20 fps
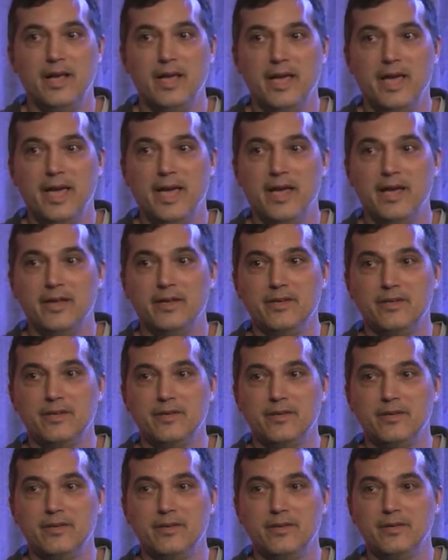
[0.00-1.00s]

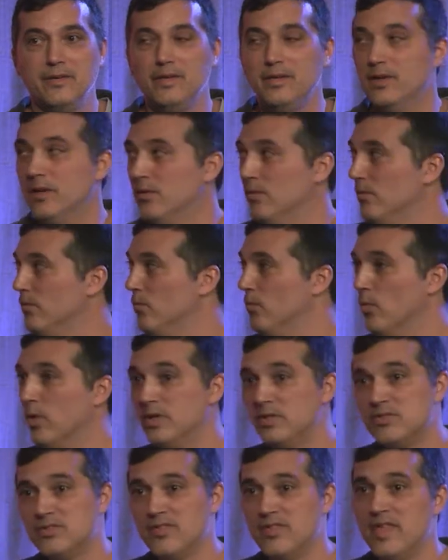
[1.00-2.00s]
And
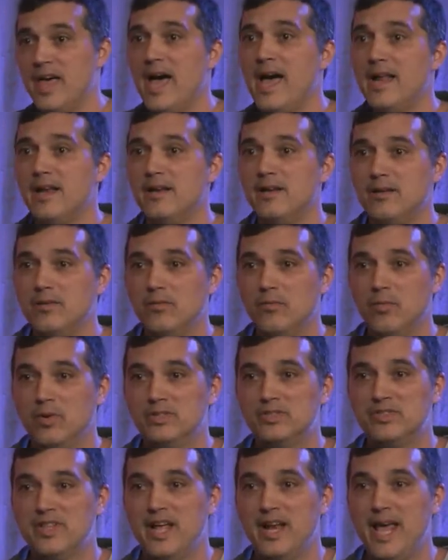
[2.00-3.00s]
once
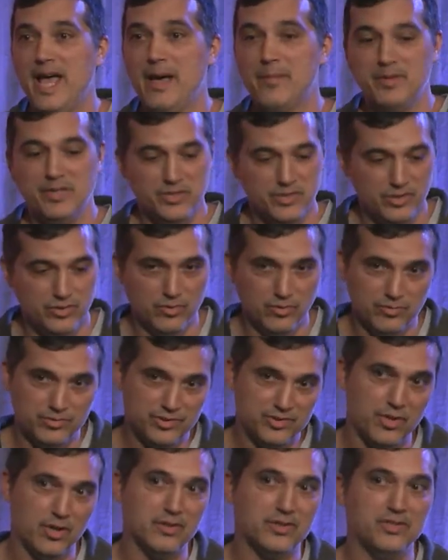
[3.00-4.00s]
that happens, you'll
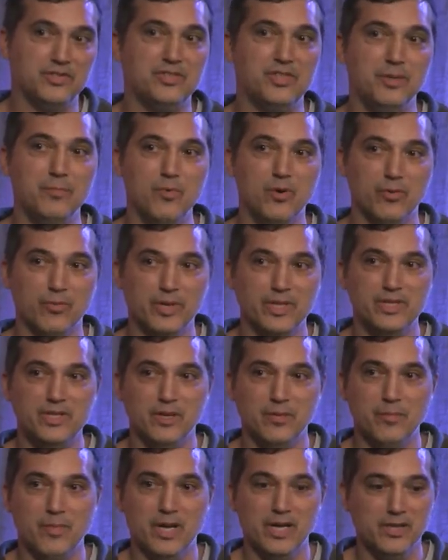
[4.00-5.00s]
start to see more
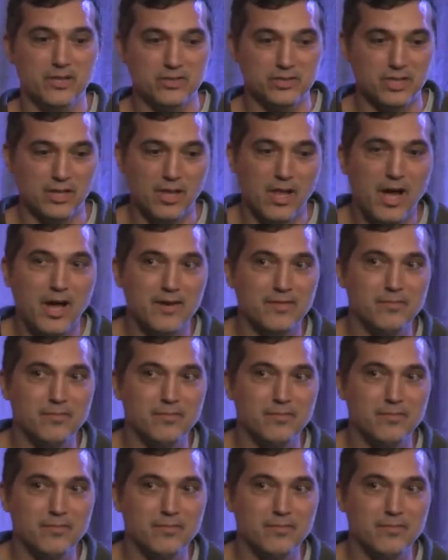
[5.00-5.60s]
retail money. There's a lot of